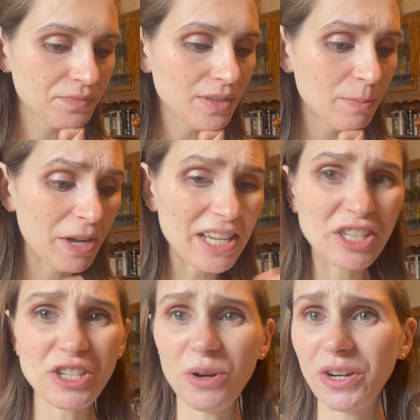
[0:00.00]
But it's
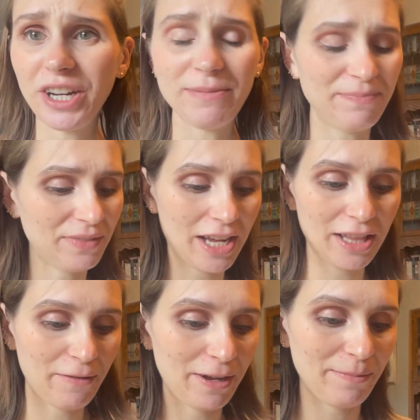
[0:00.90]
so good. I
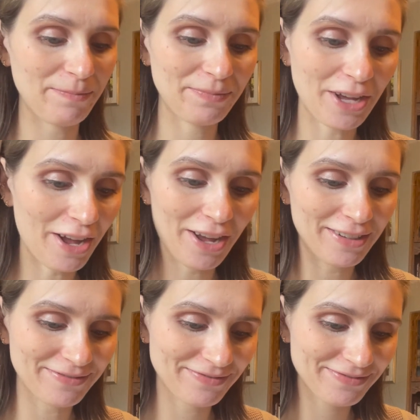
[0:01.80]
love it. Ah,
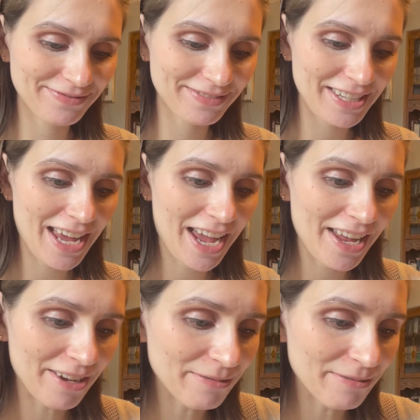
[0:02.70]
yay.